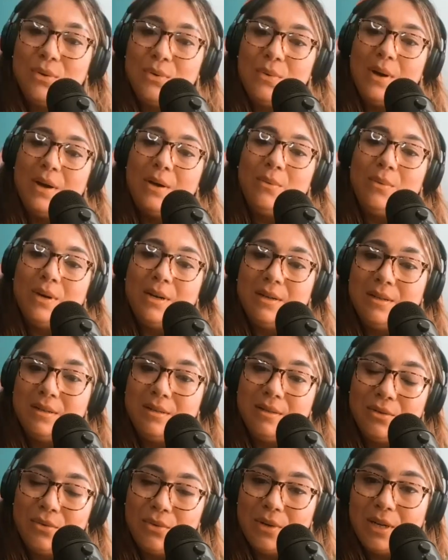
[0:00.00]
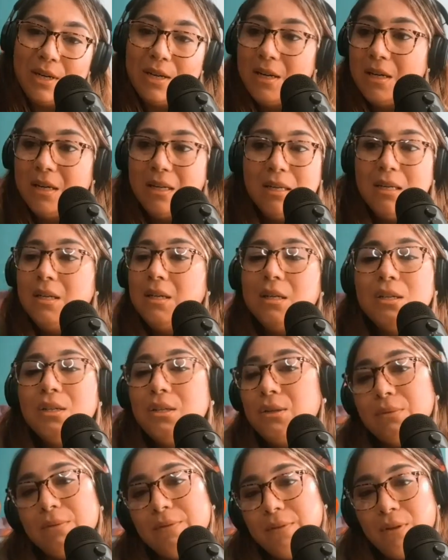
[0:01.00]
who I was, or
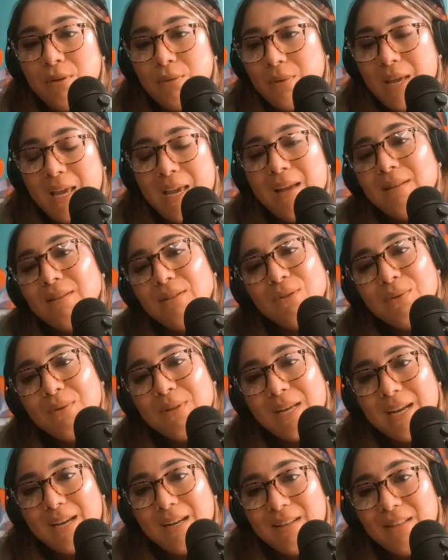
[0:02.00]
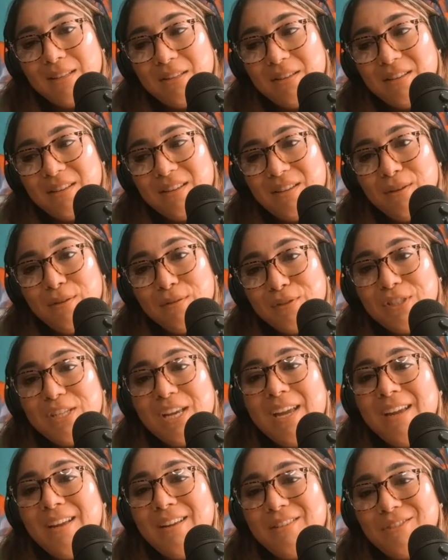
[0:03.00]
you can't do that. You've
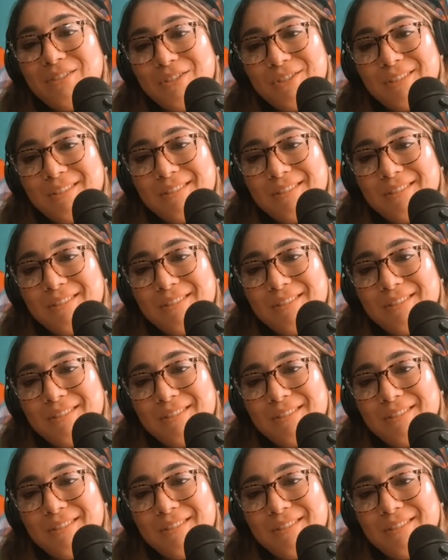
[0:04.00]
changed.